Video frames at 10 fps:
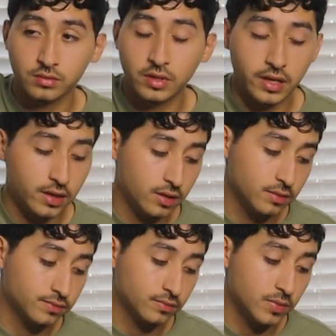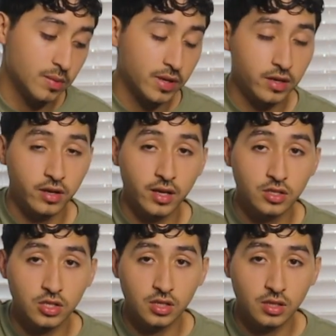Right? B minor, A,
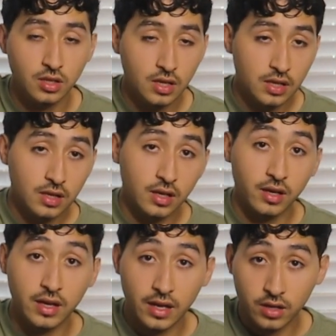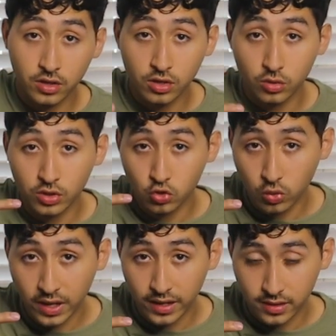G. Again, you're gonna do it
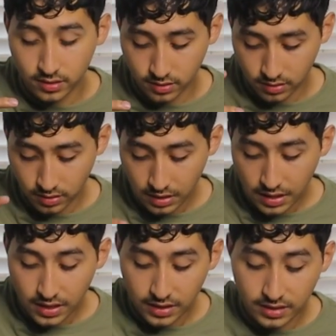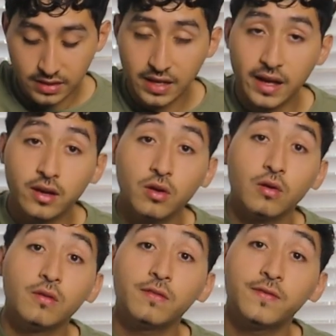twice. Is I
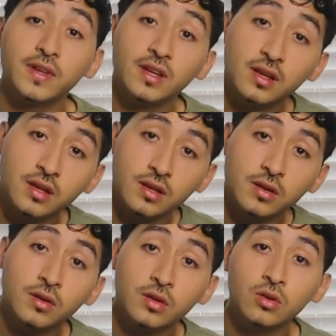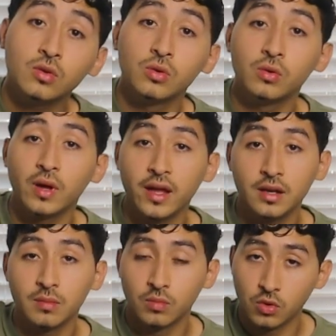don't feel you
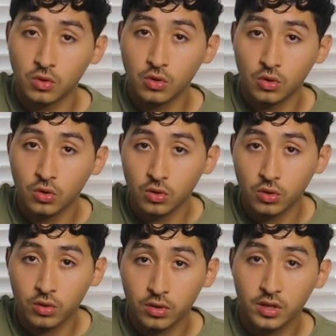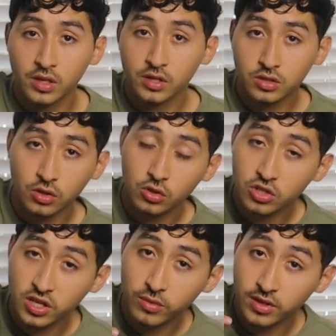anymore. So
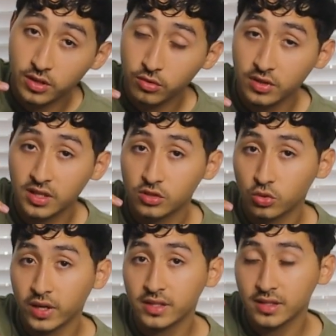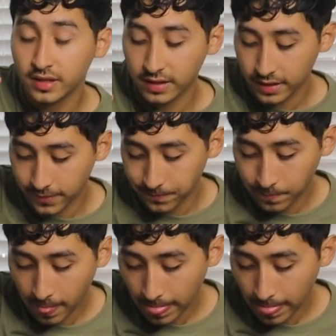usually when they do things twice like that,